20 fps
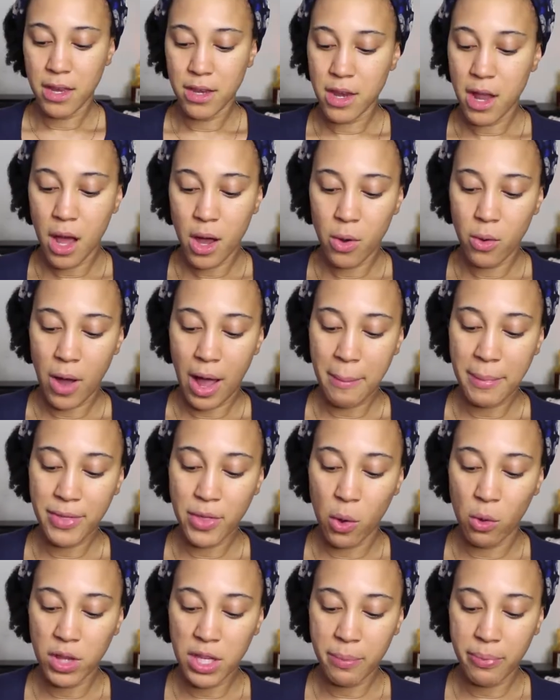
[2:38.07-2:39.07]
No, I
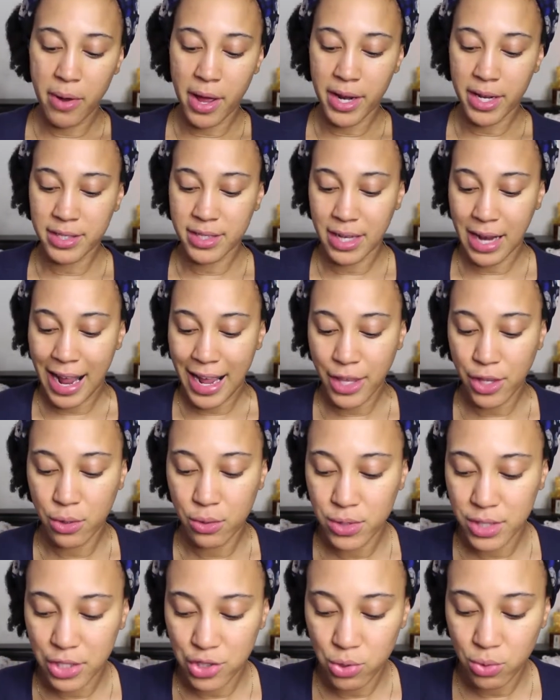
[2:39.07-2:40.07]
mean the only products that I
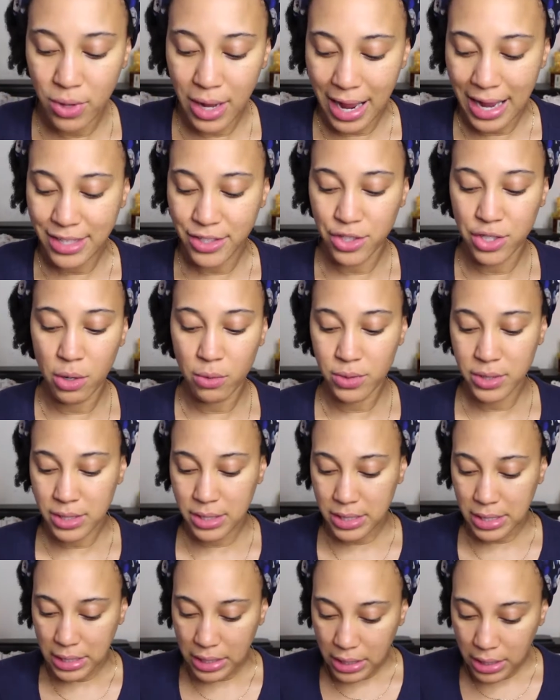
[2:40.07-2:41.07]
use that you guys don't
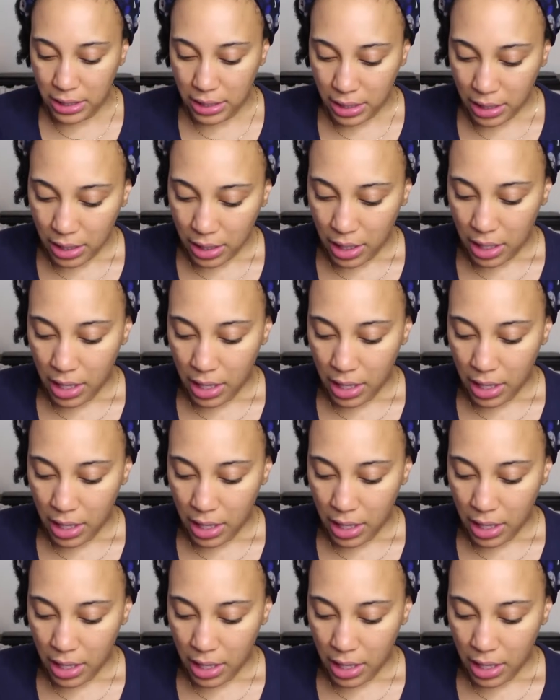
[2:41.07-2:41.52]
see,